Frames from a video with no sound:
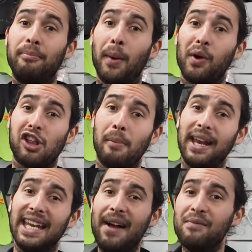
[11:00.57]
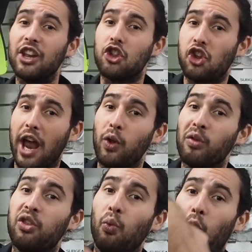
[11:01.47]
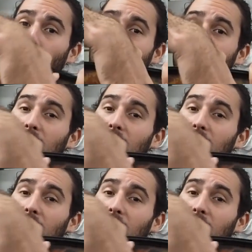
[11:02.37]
by which I mean it channels the water